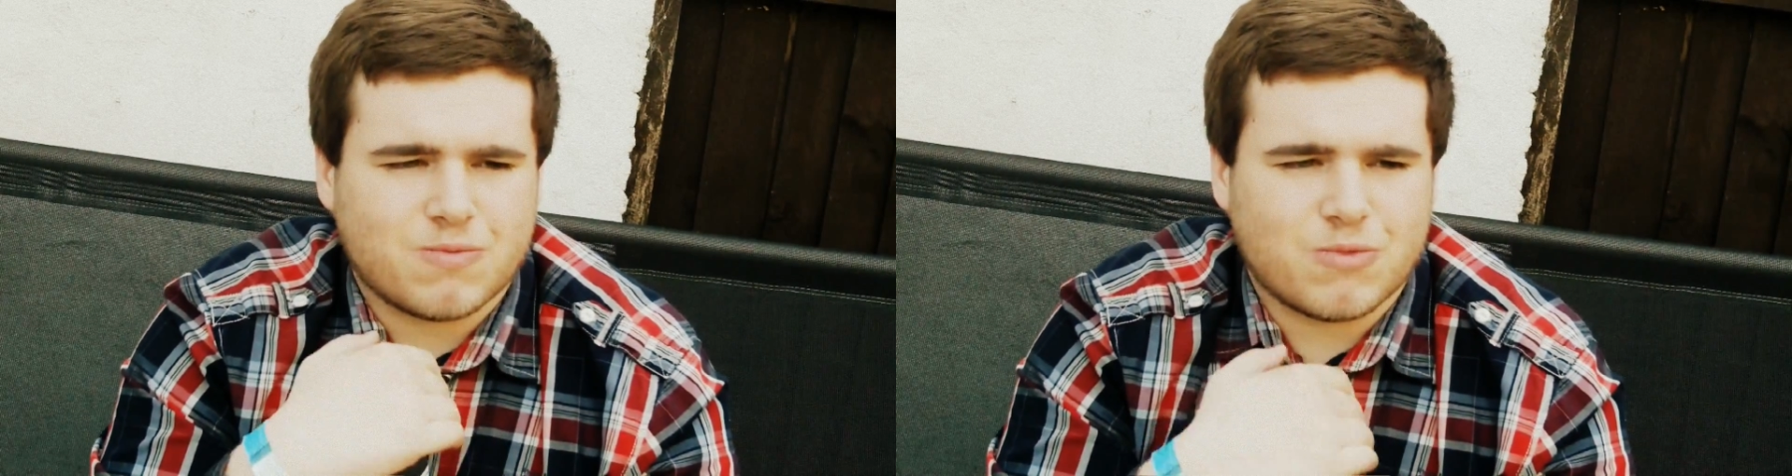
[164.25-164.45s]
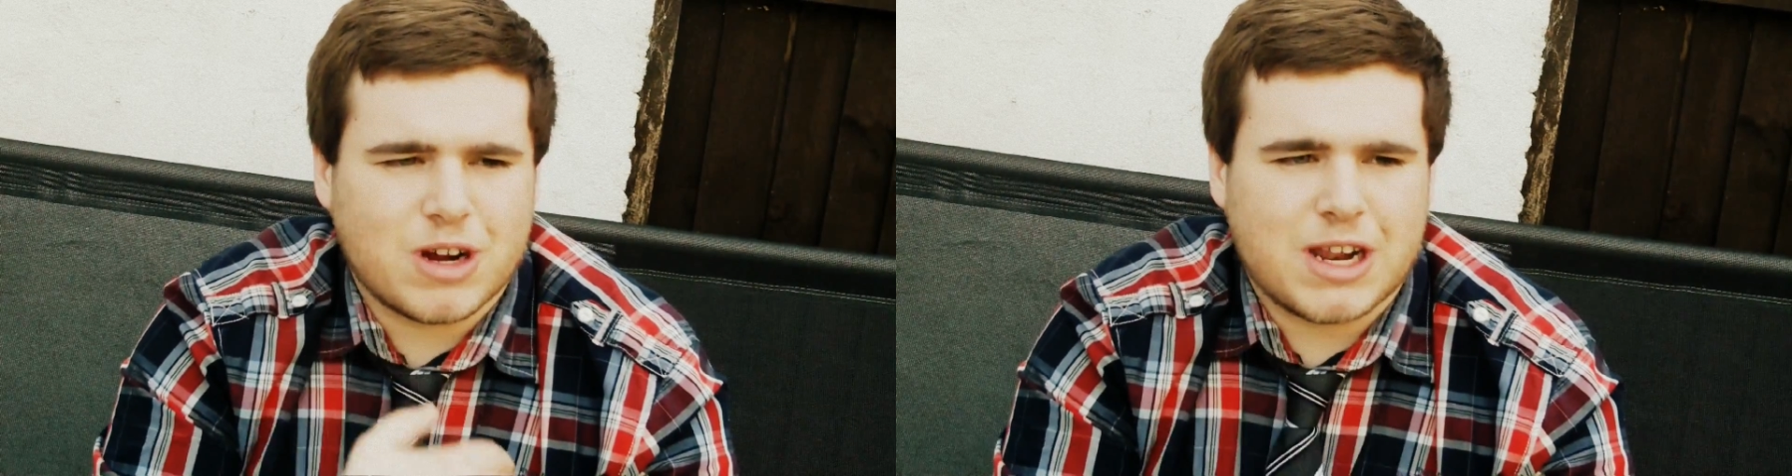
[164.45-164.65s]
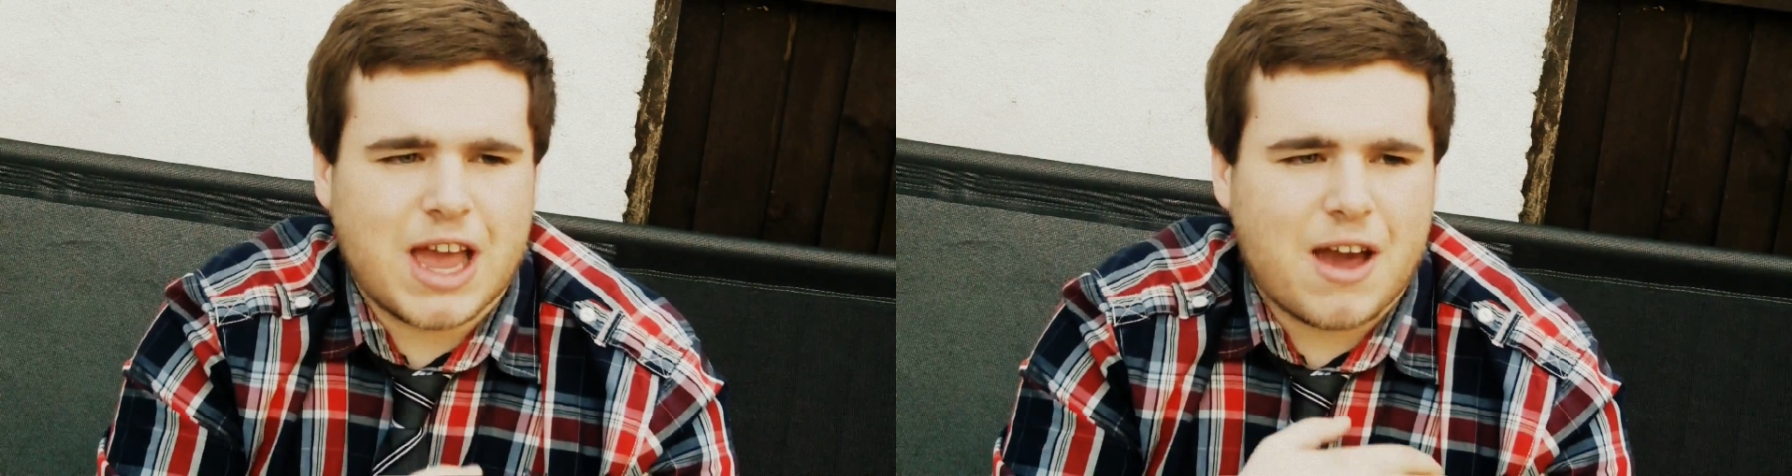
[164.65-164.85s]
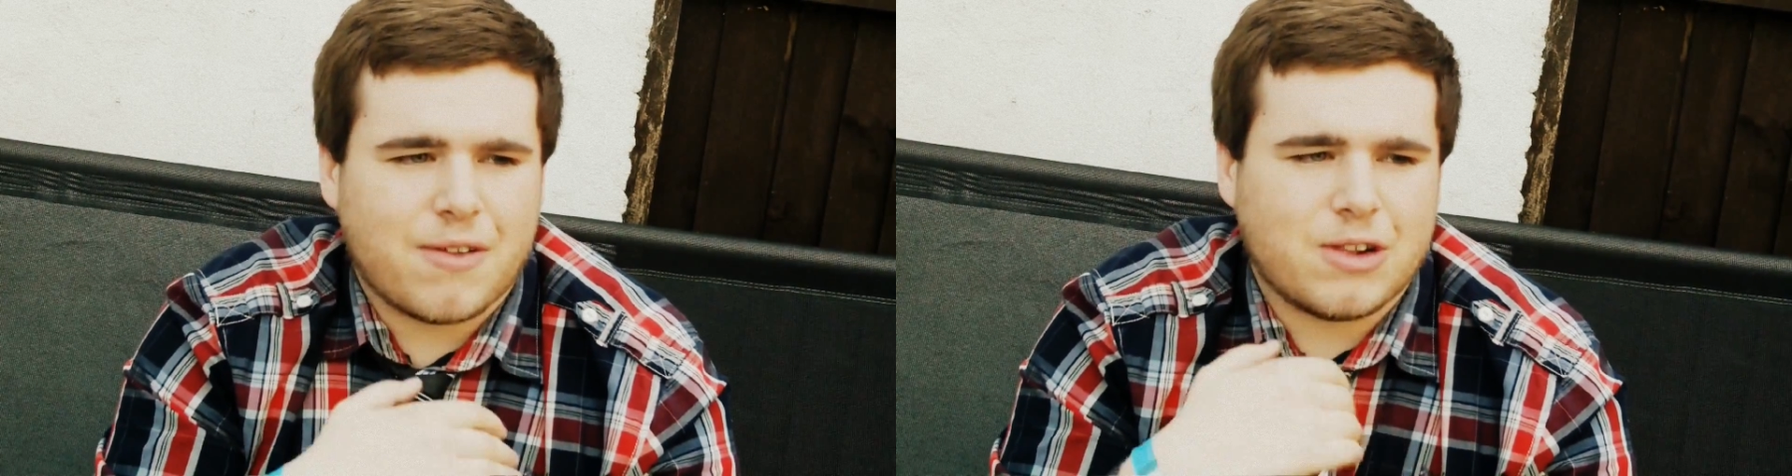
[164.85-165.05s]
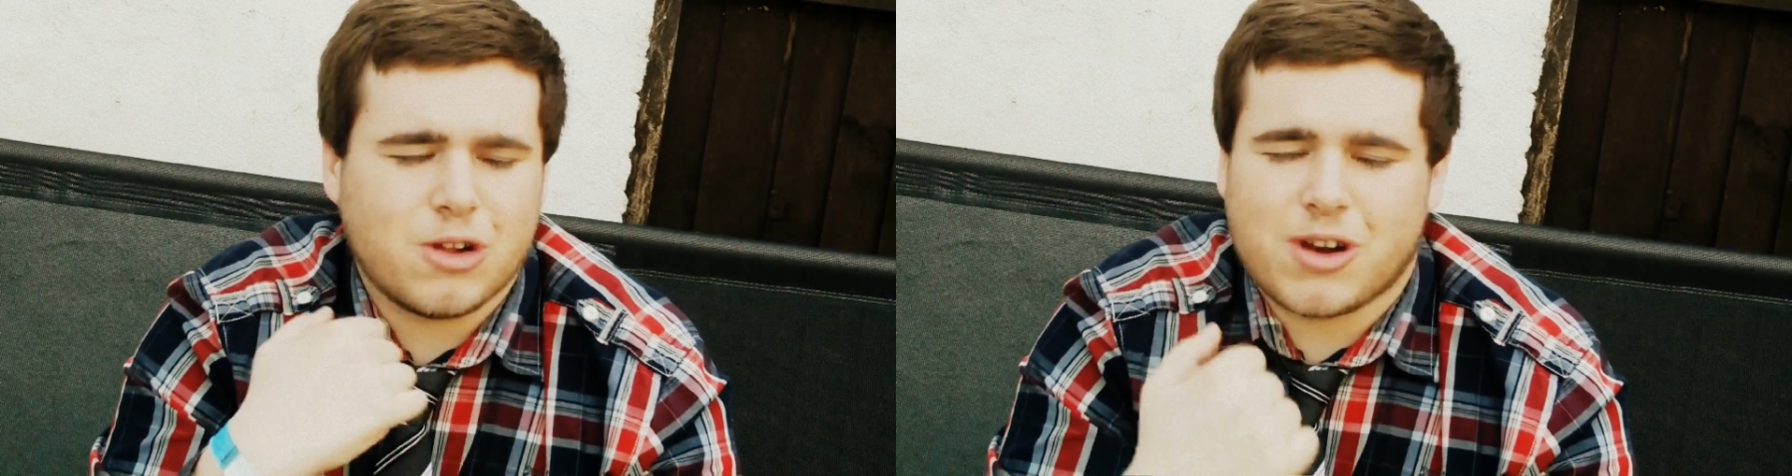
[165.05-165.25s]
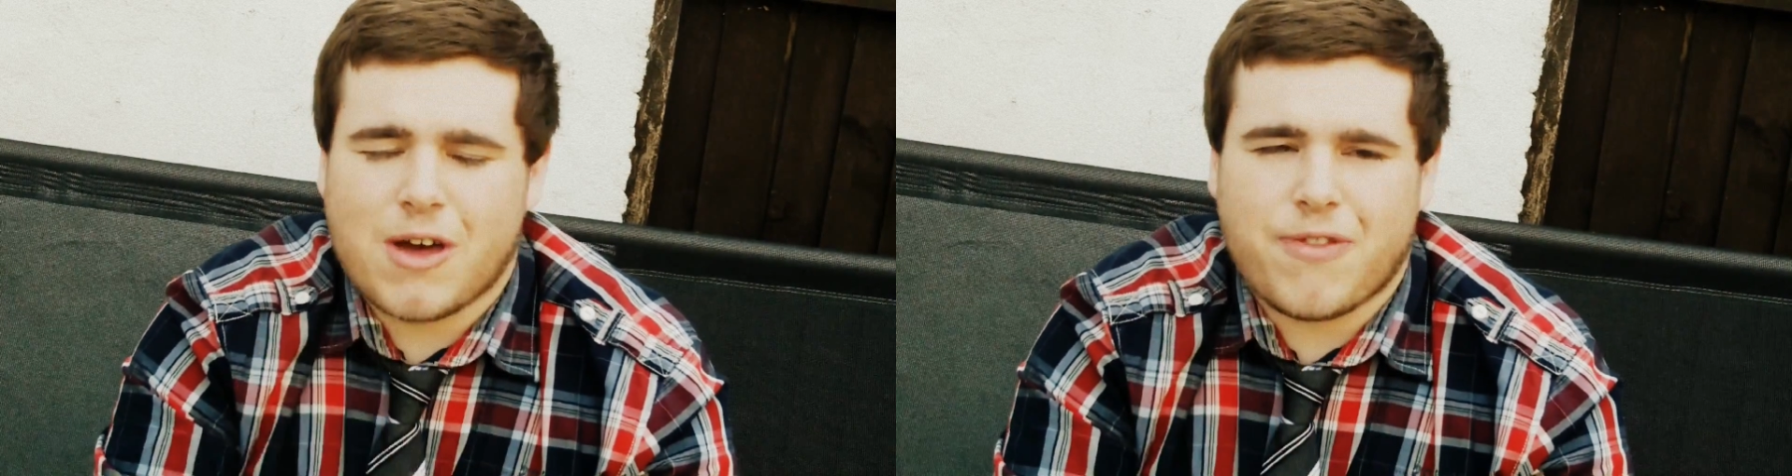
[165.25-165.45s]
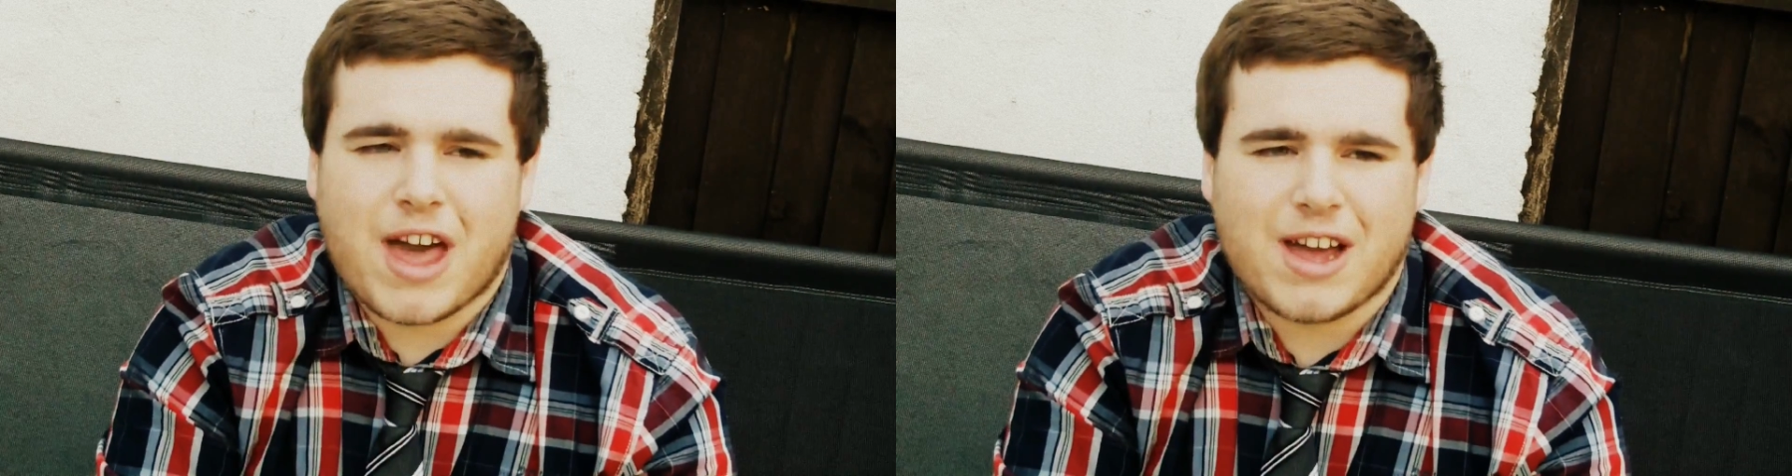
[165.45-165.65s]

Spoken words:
really look like that,